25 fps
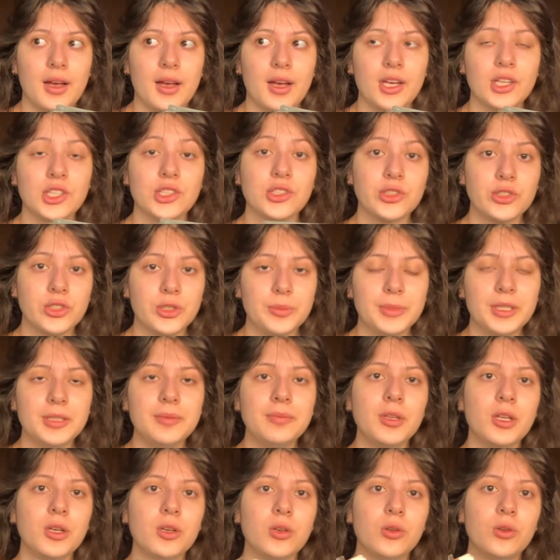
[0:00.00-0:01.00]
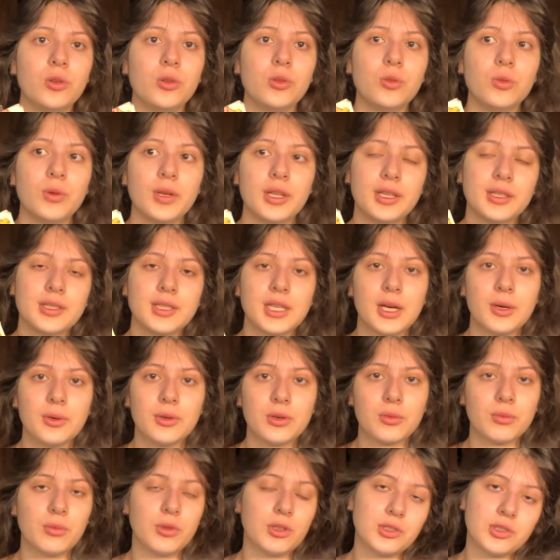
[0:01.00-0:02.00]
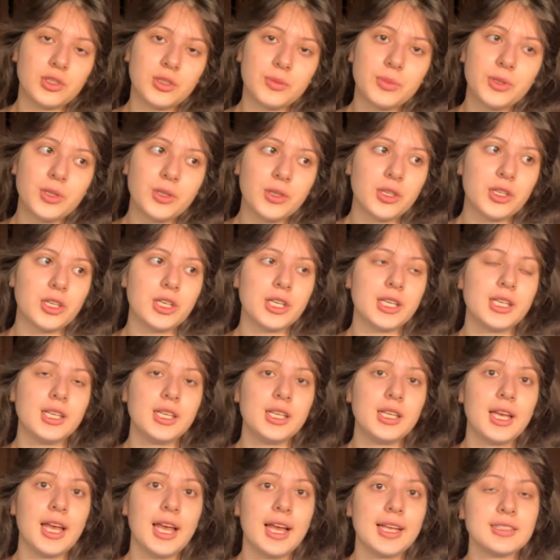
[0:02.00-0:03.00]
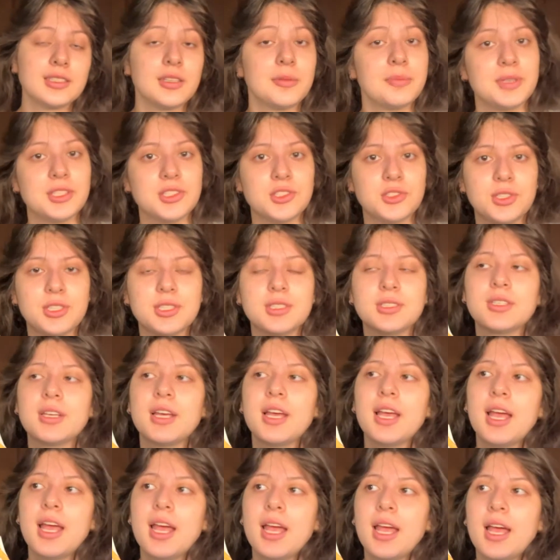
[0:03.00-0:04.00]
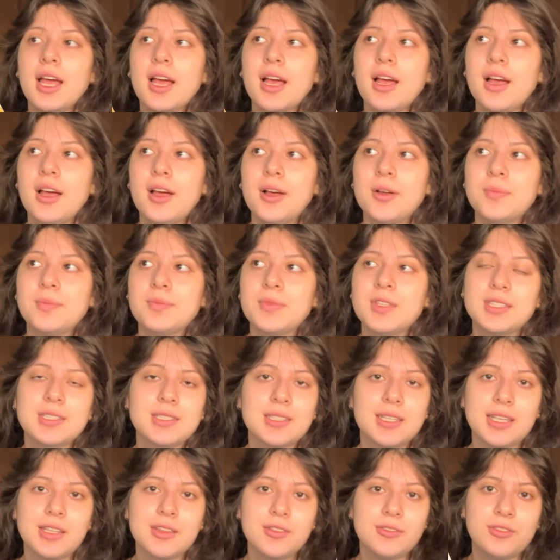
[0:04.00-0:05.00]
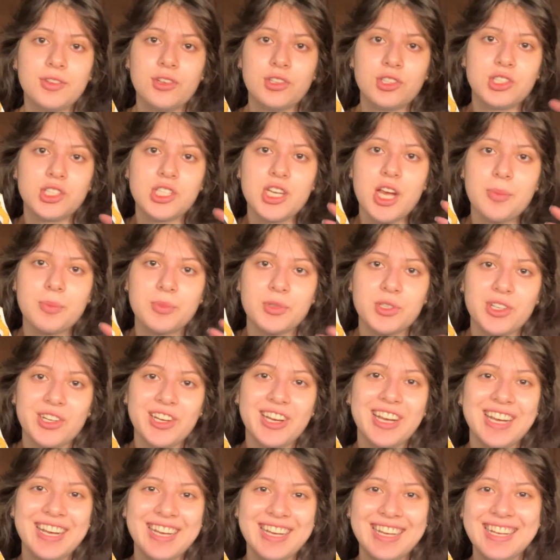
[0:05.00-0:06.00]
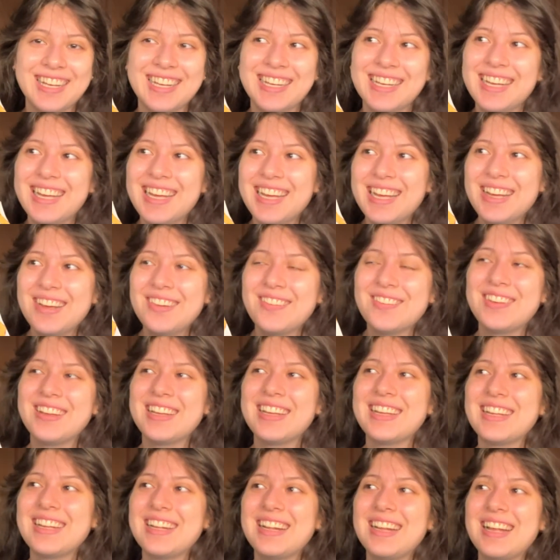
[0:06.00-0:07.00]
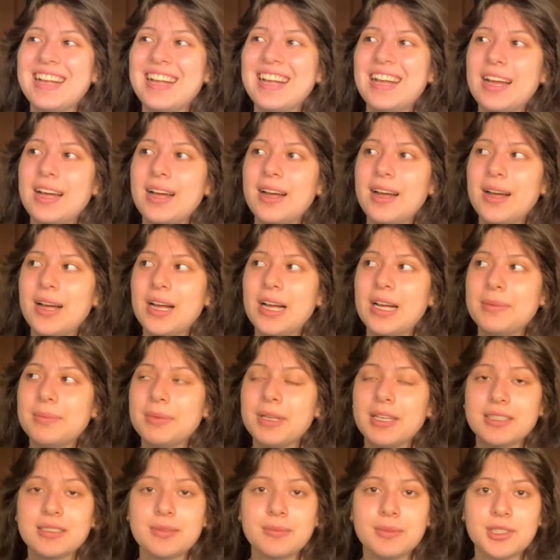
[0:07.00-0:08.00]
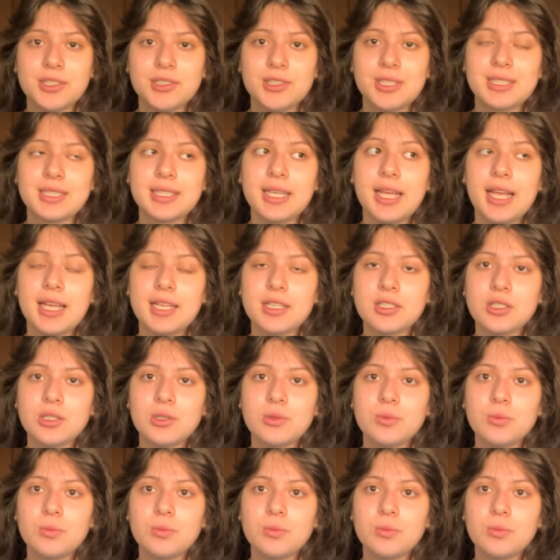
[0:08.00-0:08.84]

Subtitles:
Sherman, who is our Wall Street broker, he has a mistress. This is like the first chapter. But he has a mistress, and